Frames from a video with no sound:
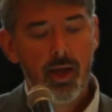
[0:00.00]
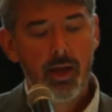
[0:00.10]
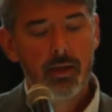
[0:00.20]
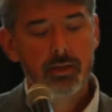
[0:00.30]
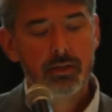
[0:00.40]

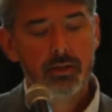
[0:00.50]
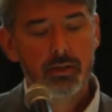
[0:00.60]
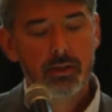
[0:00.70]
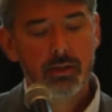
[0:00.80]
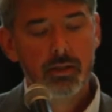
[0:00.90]
and
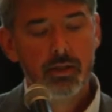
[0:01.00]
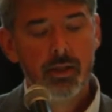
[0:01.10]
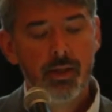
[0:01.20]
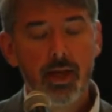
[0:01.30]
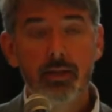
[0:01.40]

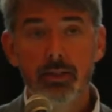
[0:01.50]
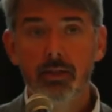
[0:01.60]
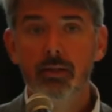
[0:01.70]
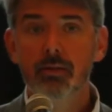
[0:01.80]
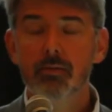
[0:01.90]
then
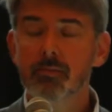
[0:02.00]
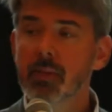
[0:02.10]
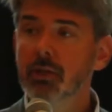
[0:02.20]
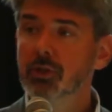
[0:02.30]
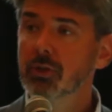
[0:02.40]
to
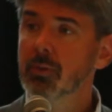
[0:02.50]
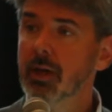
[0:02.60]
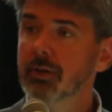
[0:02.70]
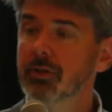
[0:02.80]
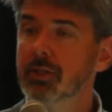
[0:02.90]
make sure we
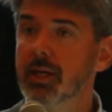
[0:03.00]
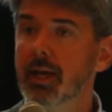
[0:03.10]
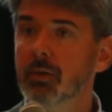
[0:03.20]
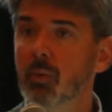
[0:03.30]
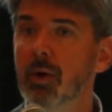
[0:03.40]

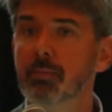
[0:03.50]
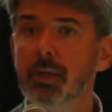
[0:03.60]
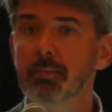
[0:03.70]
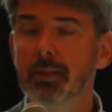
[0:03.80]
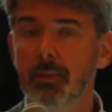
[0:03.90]
understand what
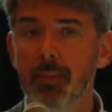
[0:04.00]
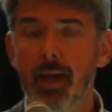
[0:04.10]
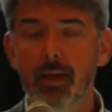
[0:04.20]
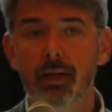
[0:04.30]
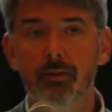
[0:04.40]
people are
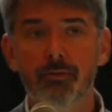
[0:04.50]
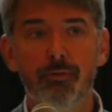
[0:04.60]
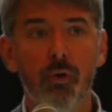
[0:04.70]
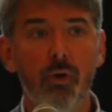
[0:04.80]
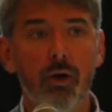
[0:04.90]
paying
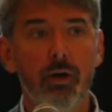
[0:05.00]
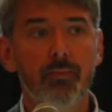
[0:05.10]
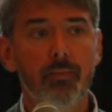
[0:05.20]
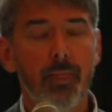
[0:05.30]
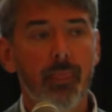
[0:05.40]
for.
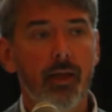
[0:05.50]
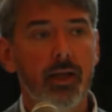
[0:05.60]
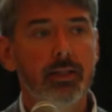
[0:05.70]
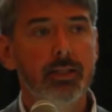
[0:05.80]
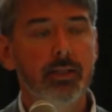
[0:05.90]

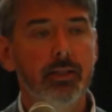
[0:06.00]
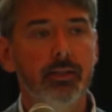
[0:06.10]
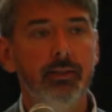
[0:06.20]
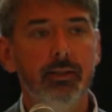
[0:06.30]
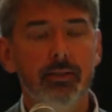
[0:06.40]
It's
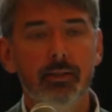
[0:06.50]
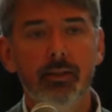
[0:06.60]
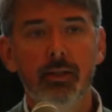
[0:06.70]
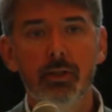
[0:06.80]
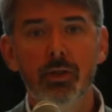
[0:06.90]
the
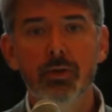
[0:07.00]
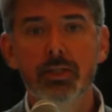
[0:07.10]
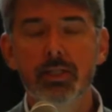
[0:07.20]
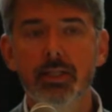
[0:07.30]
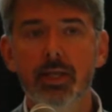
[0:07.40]

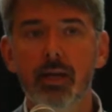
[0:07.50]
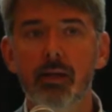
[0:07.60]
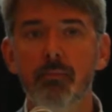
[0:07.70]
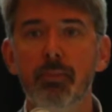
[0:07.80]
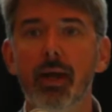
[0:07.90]
uses that
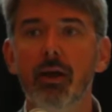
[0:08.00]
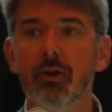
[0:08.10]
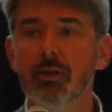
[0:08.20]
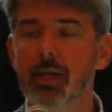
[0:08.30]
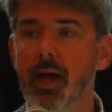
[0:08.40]

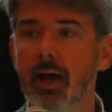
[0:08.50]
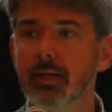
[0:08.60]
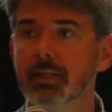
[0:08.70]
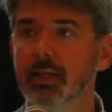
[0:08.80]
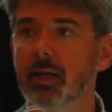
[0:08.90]
impair the
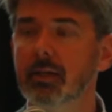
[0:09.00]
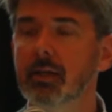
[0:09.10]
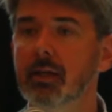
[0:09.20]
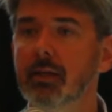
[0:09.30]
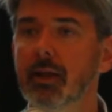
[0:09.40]
asset
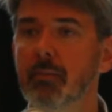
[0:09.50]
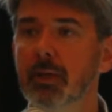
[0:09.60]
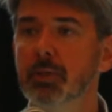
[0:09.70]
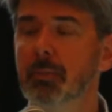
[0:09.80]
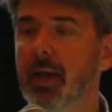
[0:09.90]
that
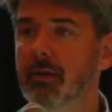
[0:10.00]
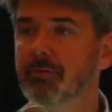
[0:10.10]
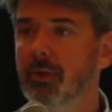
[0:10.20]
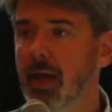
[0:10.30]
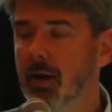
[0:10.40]
must pay
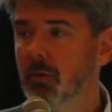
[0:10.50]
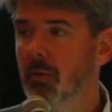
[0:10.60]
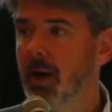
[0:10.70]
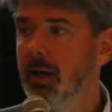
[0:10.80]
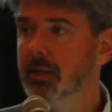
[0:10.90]
for that
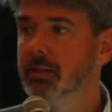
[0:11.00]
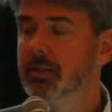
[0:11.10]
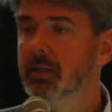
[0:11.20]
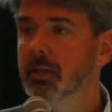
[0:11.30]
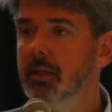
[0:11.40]
right,